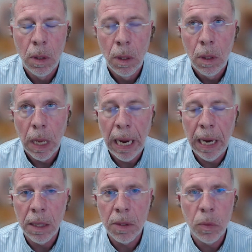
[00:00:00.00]

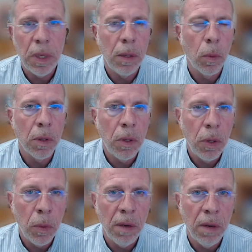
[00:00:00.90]
As we were
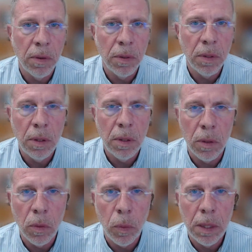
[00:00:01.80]
doing version two,
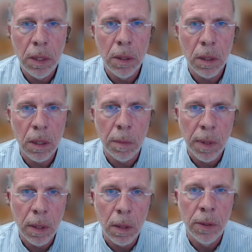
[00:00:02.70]
we took some of the
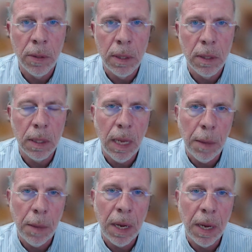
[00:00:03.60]
learnings that came
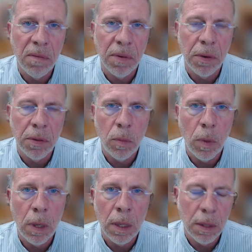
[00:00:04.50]
out of version
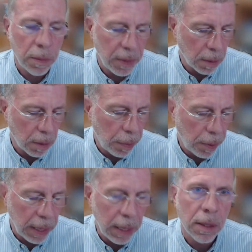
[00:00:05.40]
one, some of the
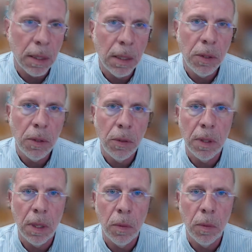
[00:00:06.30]
complaints and issues that
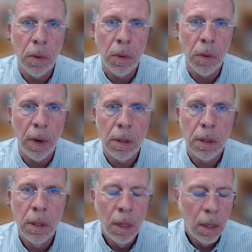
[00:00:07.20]
were raised.
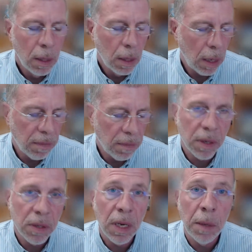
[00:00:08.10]
Uh, for
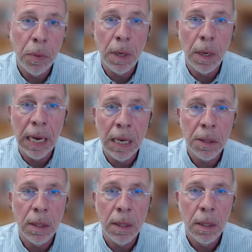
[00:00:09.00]
example, in
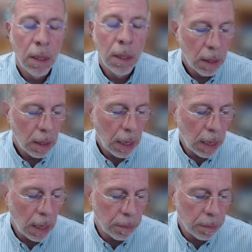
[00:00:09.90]
Alaska,
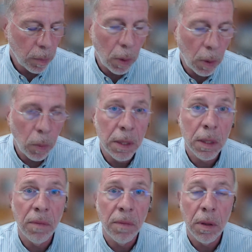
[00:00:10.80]
um, what we
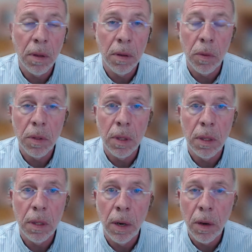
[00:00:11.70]
discovered that there was
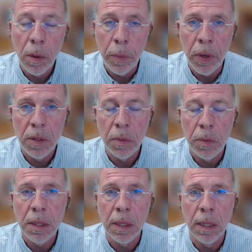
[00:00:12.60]
entire communities missing.